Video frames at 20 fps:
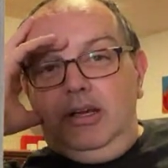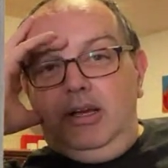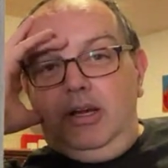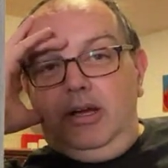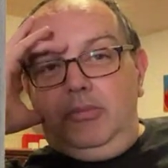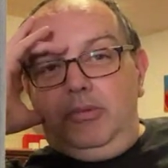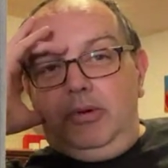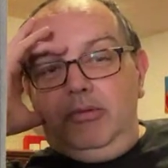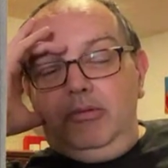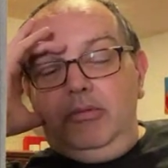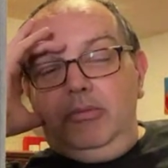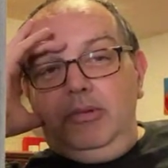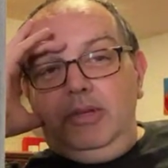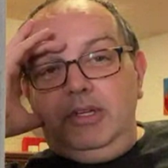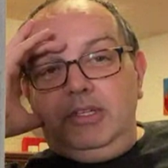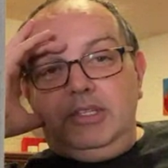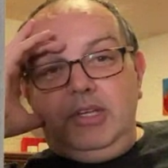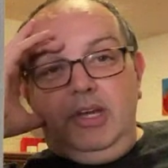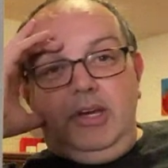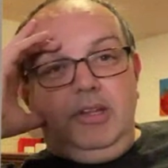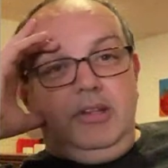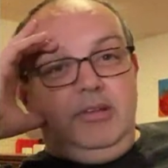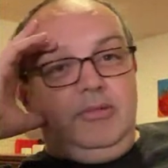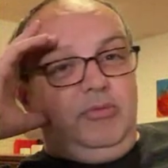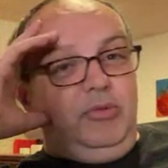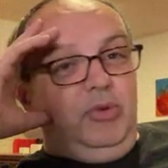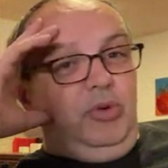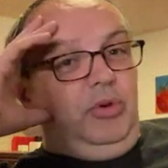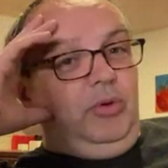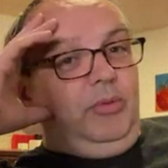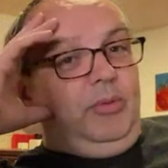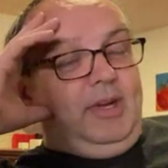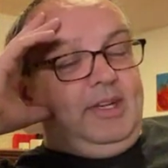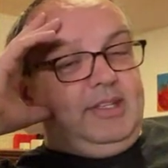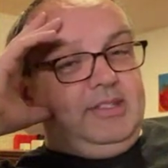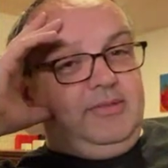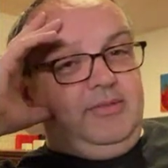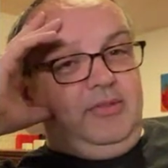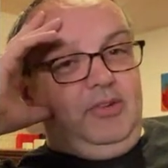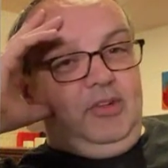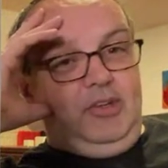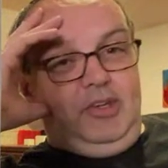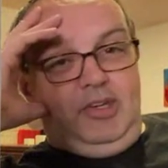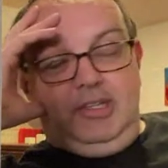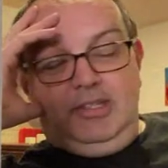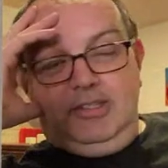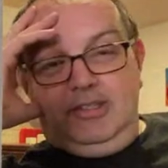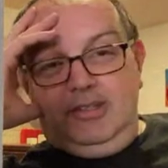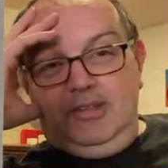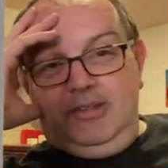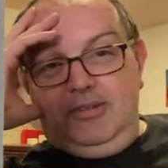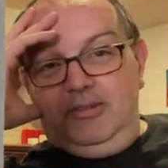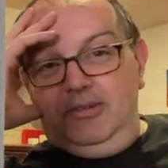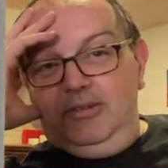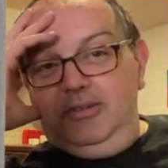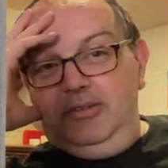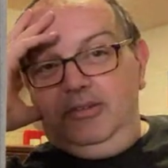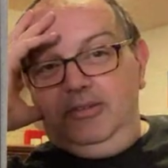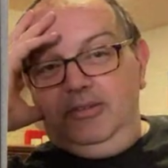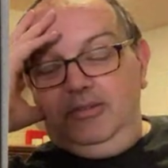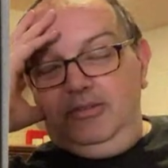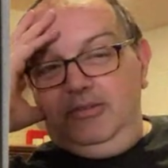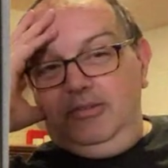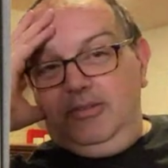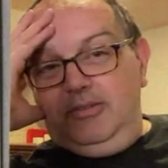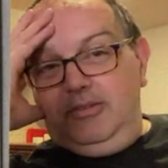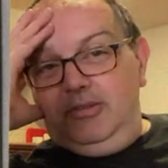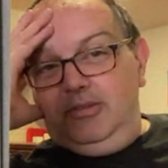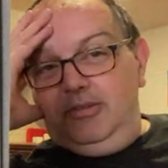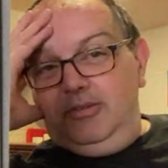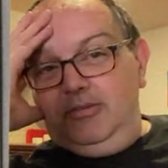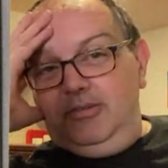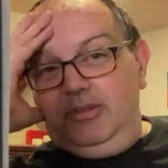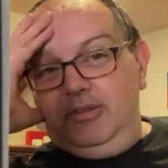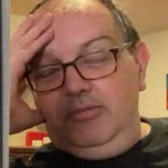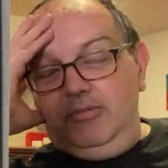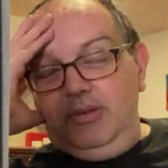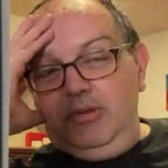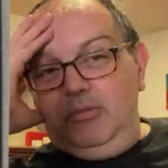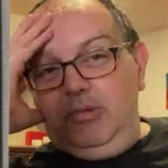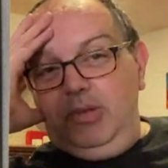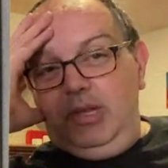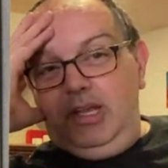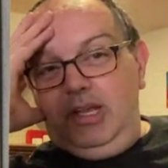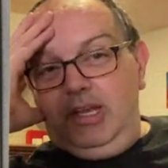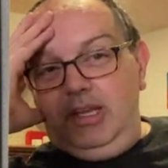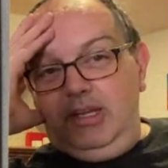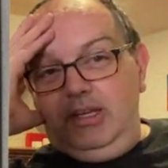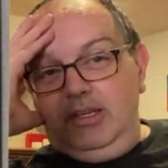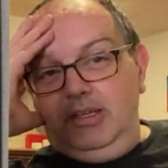I'll probably show the raw ones first through the replay,